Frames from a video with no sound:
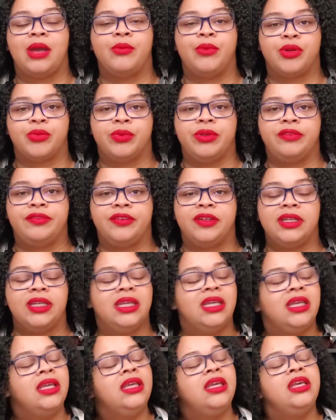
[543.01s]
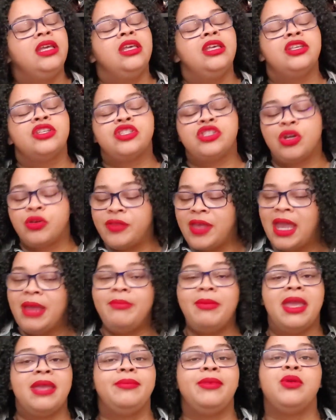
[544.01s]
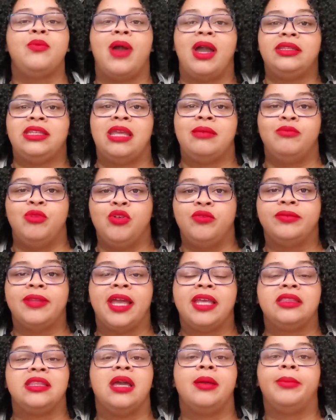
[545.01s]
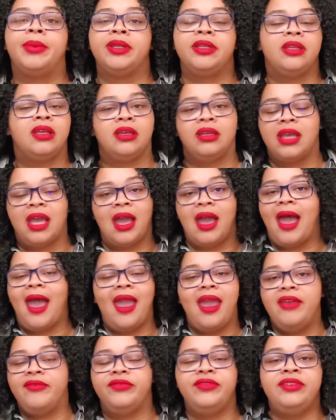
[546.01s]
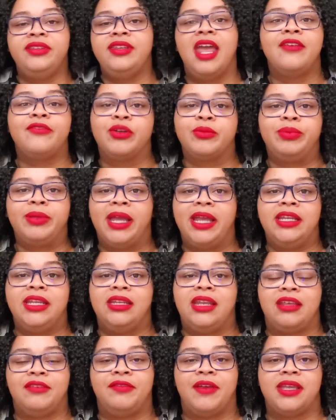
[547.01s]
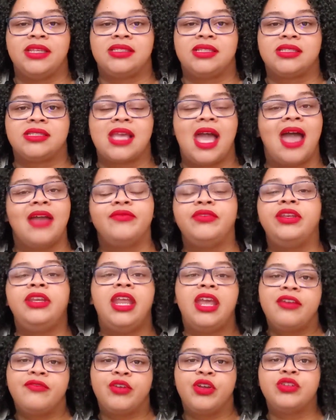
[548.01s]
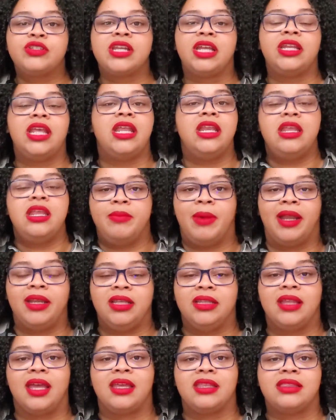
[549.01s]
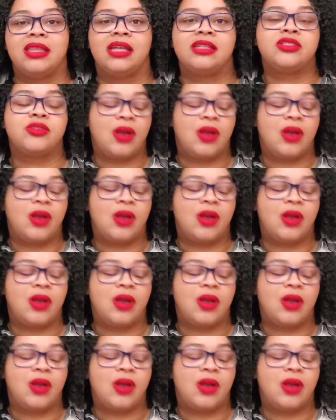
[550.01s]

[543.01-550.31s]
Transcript: I want a refund. So that may be why they move like that. But I have never played in their faces. I've never done anybody like that.